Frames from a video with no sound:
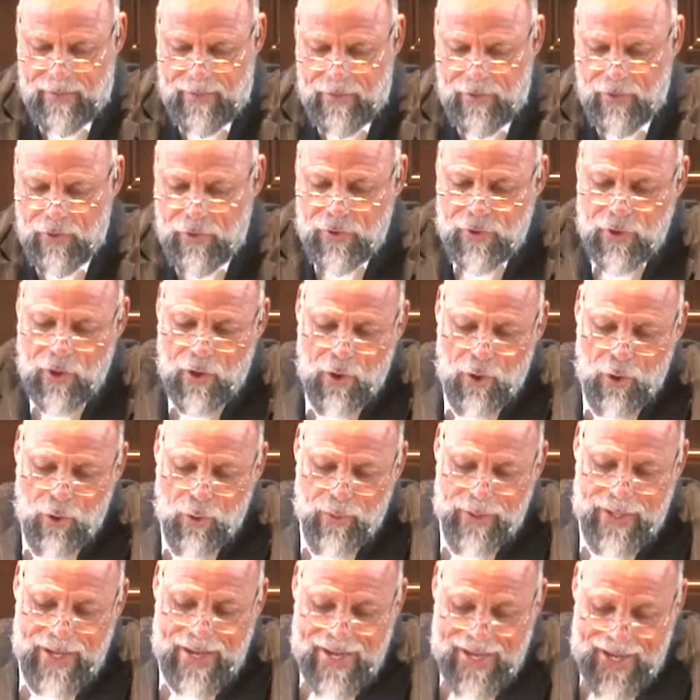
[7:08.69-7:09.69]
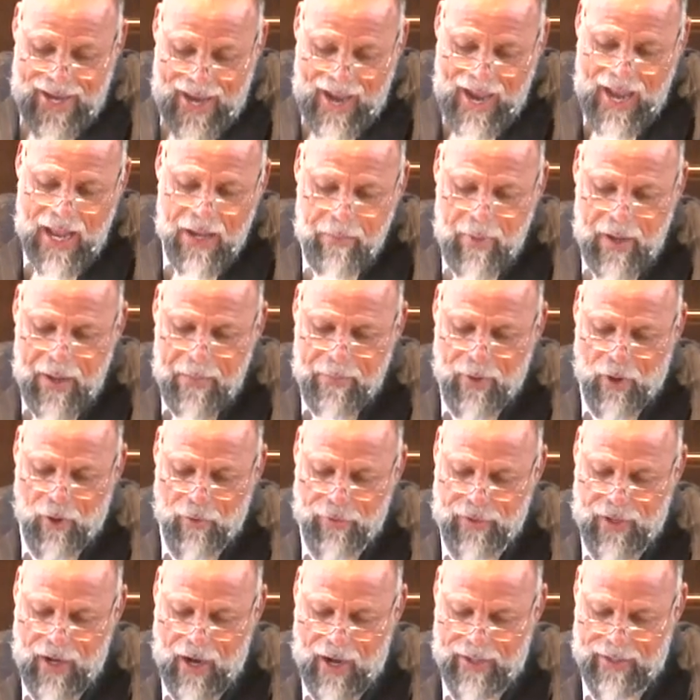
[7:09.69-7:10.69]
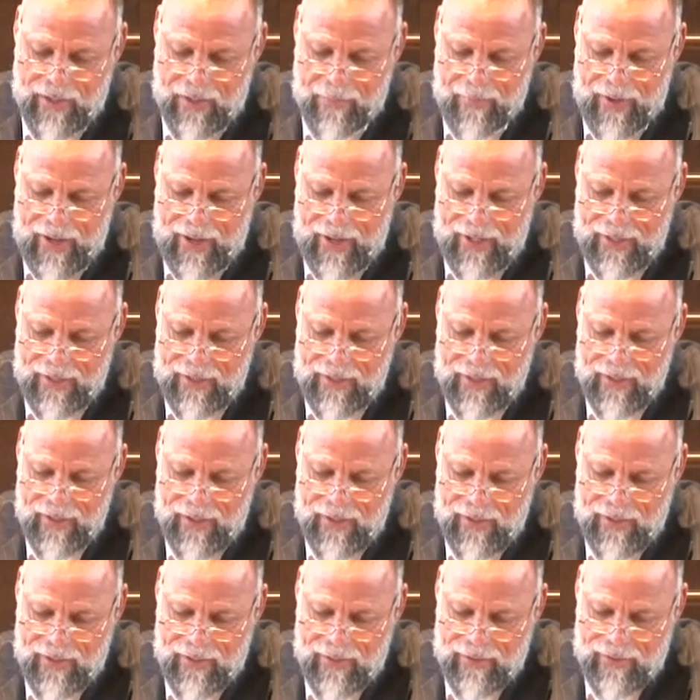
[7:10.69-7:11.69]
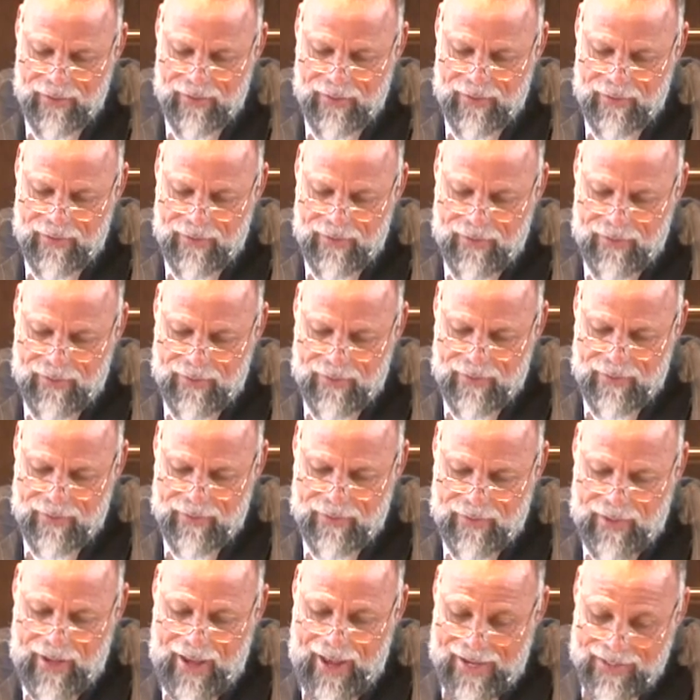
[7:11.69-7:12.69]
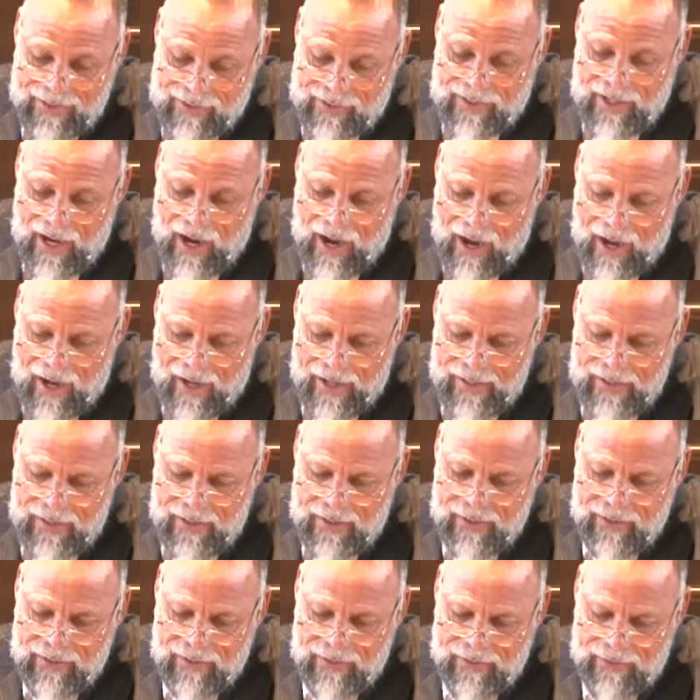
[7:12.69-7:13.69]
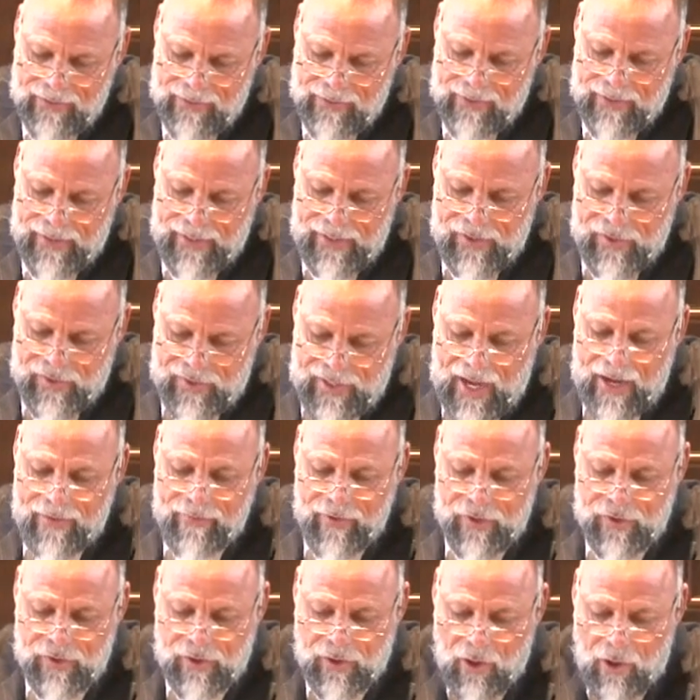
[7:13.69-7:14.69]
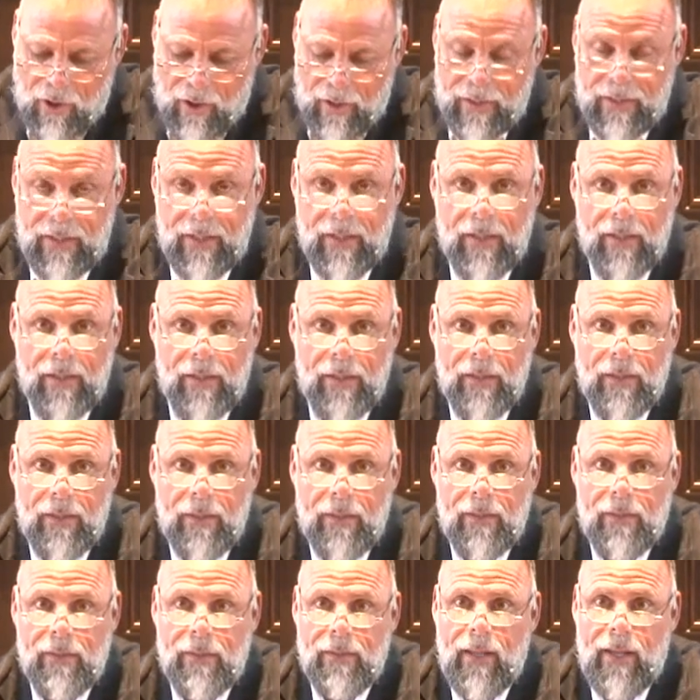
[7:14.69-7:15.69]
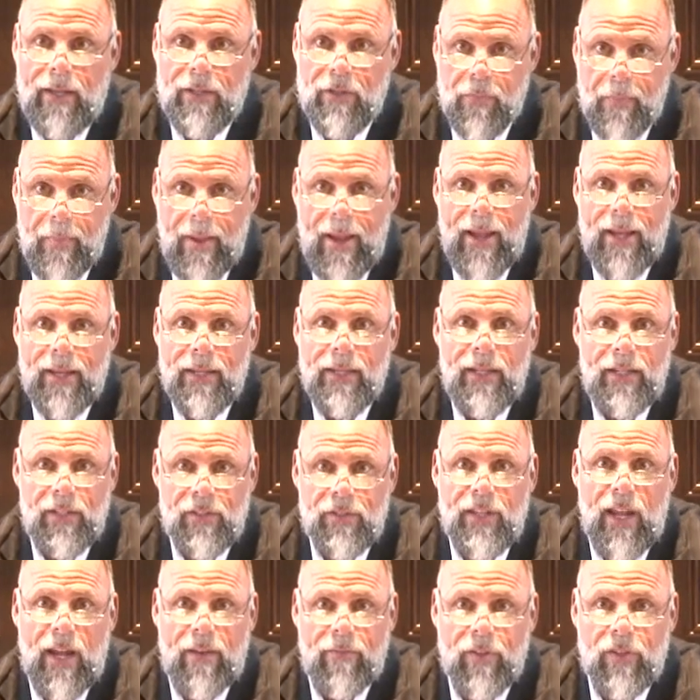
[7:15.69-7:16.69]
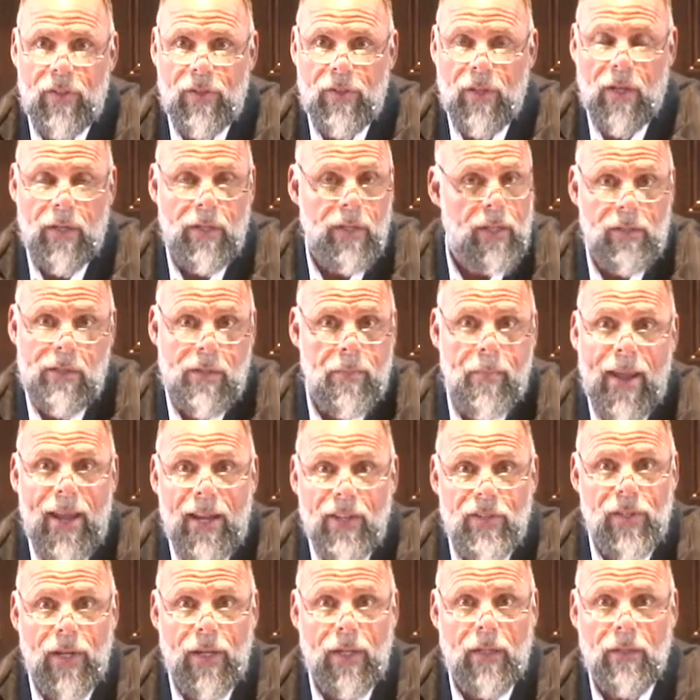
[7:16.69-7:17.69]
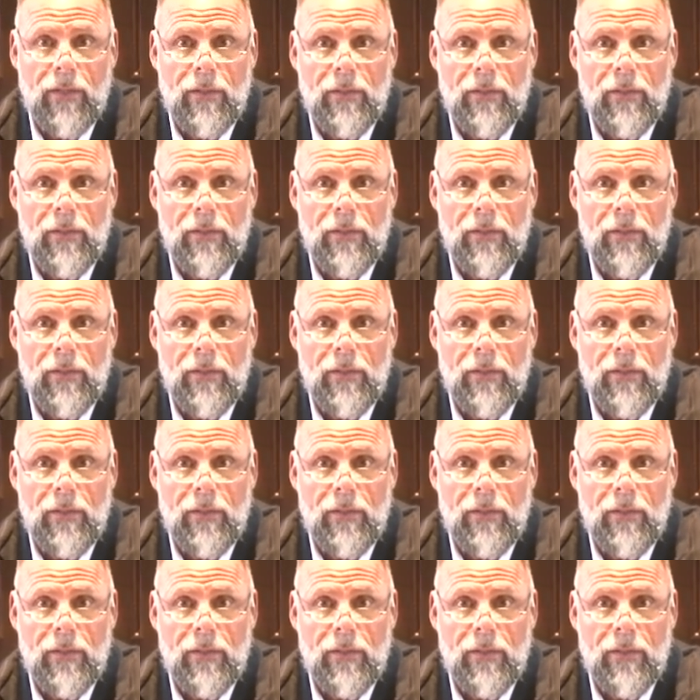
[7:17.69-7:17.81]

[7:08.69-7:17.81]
So he can be both God and man. As God, he's David's Lord. As man, he's David's son. It's amazing.